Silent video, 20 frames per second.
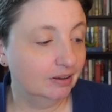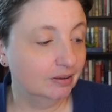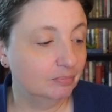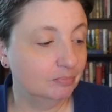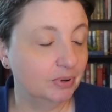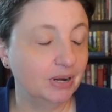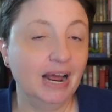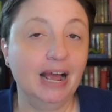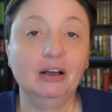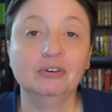
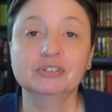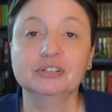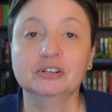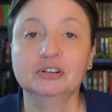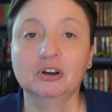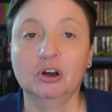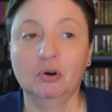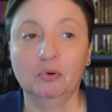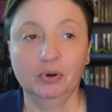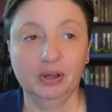but how's it
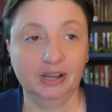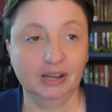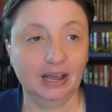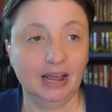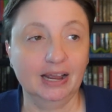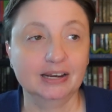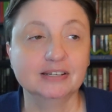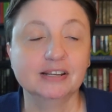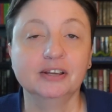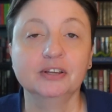going?
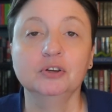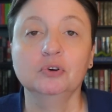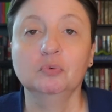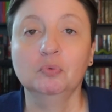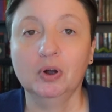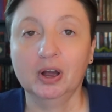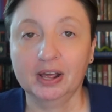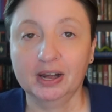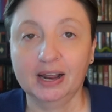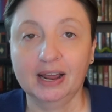I tell you
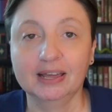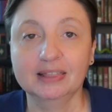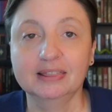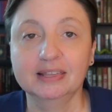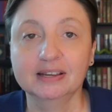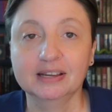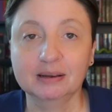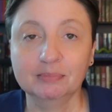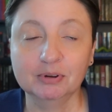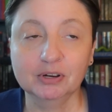what, I
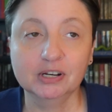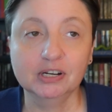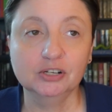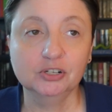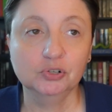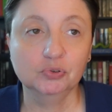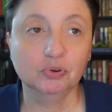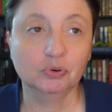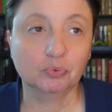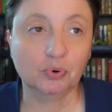think I'm going to
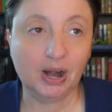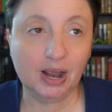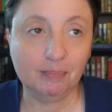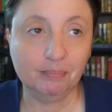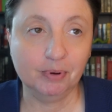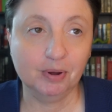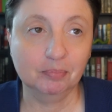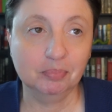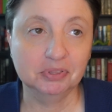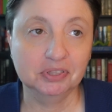do a
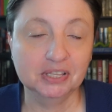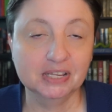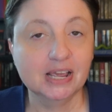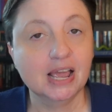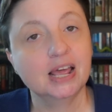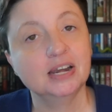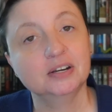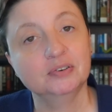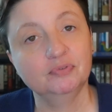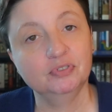wrap up at the
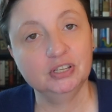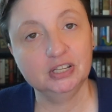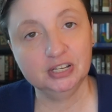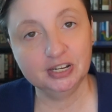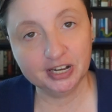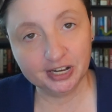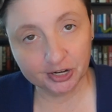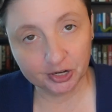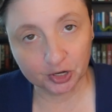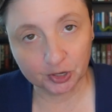end of the
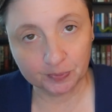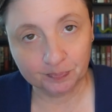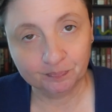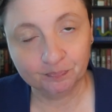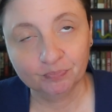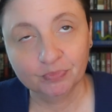year